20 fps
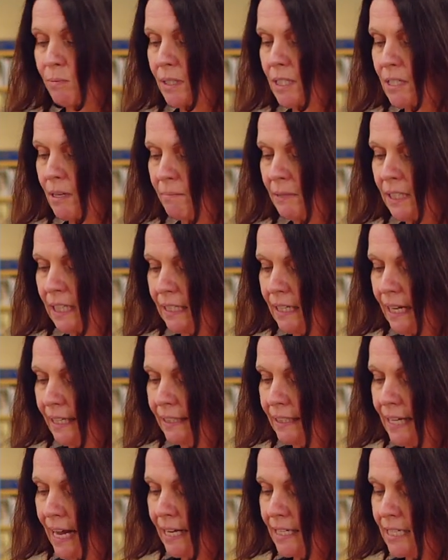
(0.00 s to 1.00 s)
with something
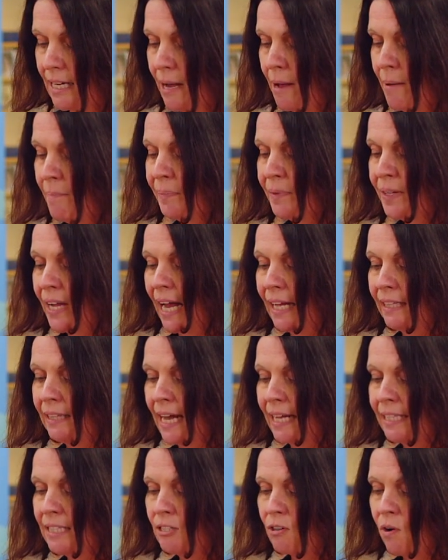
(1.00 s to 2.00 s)
like that. And
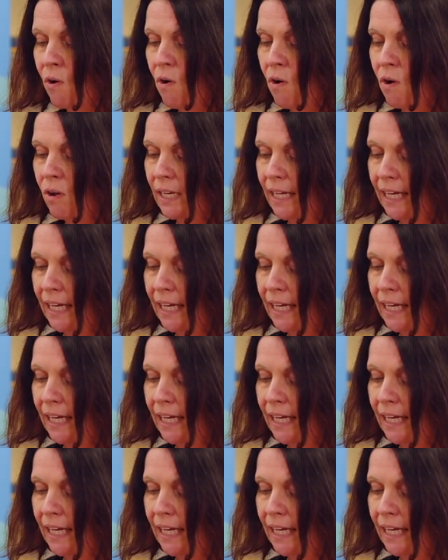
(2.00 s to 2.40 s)
that's all